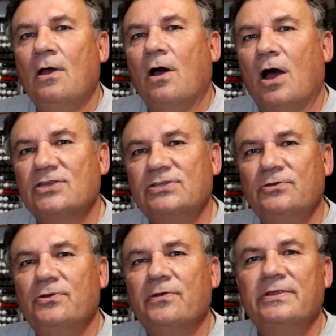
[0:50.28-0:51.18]
Also,
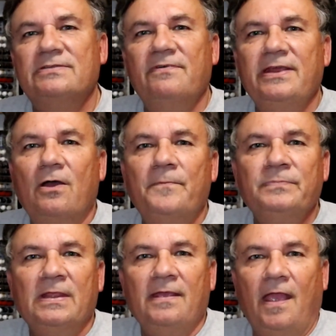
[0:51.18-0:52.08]
during this video,
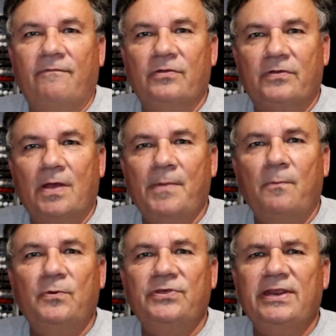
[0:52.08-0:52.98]
if you come
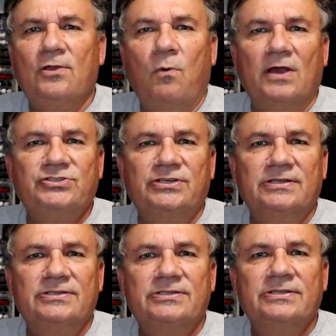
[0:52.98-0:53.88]
up with any
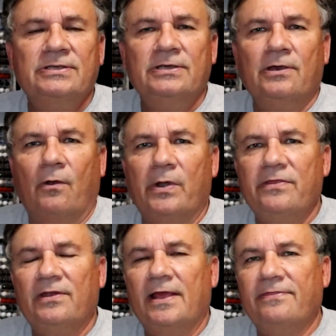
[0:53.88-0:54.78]
questions or
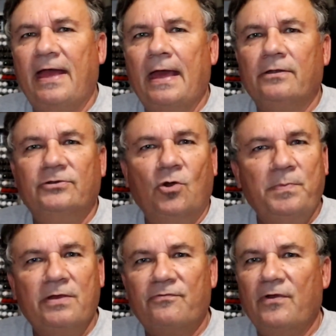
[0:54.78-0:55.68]
anything like that, don't
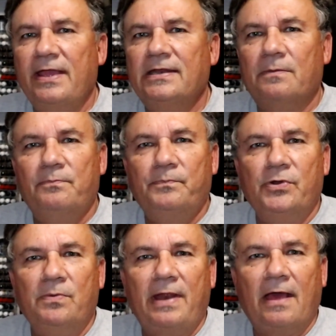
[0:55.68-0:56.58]
be afraid to put
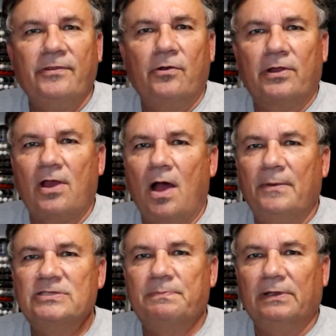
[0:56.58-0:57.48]
them down there in the
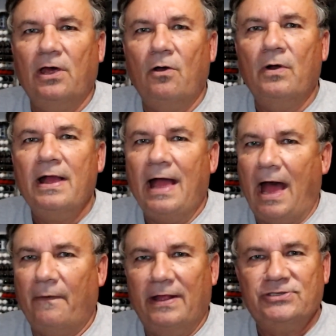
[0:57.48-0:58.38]
comments below.
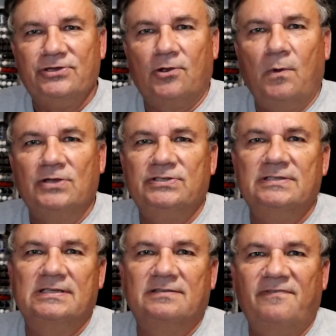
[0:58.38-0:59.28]
I'll answer your
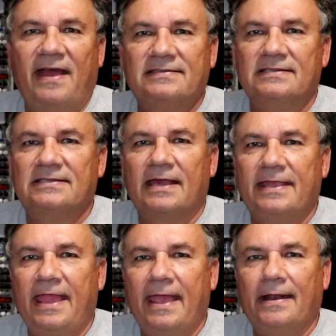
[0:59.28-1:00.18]
questions as fast as I
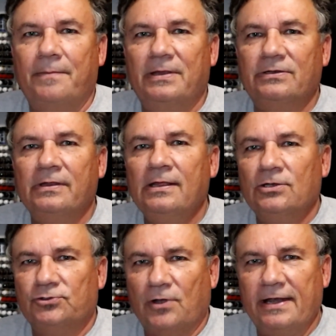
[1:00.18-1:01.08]
can. I've been
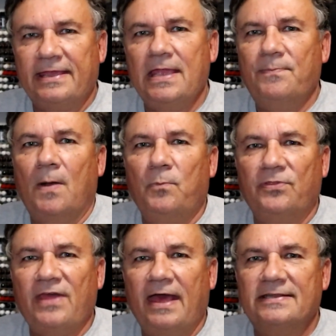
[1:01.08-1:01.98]
trying to keep up
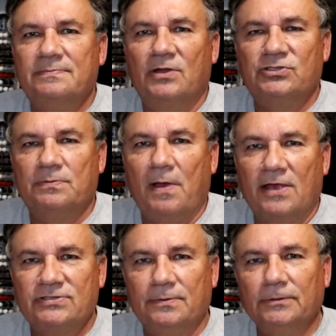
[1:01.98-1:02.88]
with that as much as
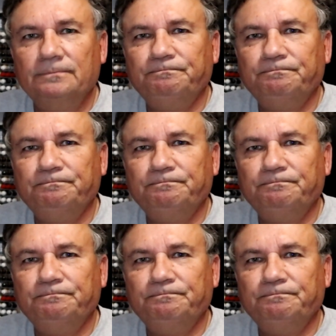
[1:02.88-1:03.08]
possible.